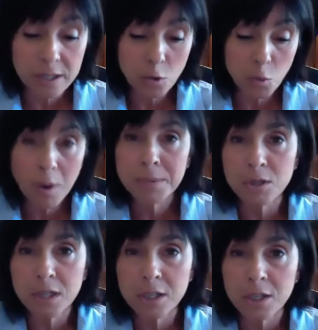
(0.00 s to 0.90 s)
So
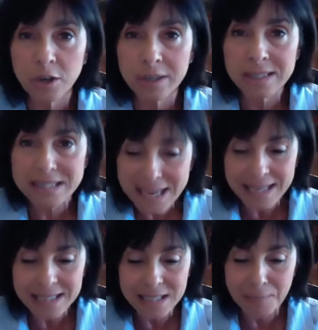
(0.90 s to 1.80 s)
Webster Dictionary
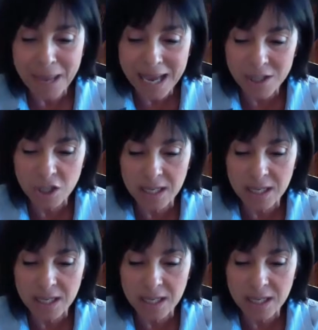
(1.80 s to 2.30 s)
says that passion